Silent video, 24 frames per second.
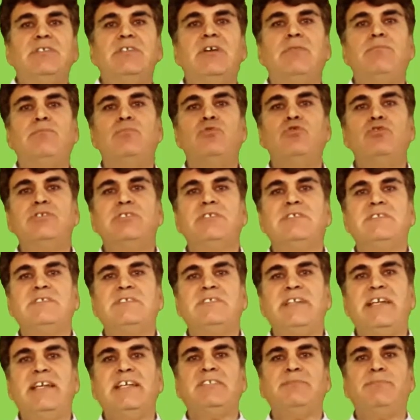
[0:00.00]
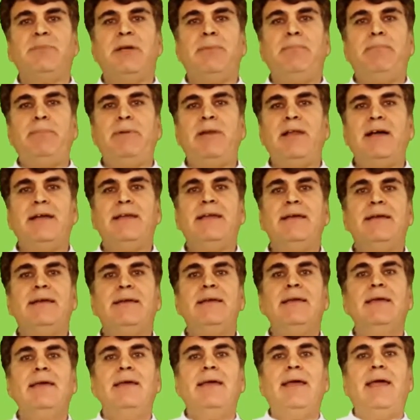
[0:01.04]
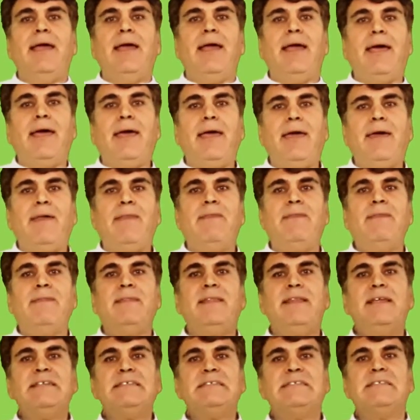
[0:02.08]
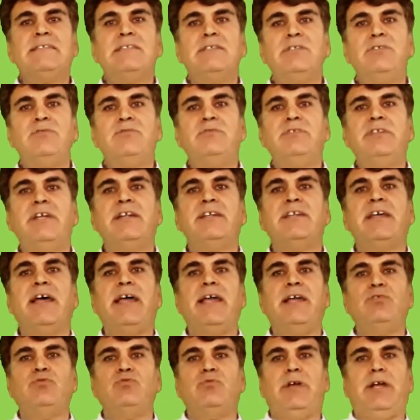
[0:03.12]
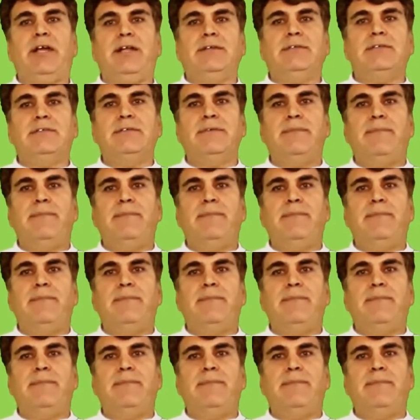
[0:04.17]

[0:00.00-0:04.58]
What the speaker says: of motion says by plugging in this new data into it.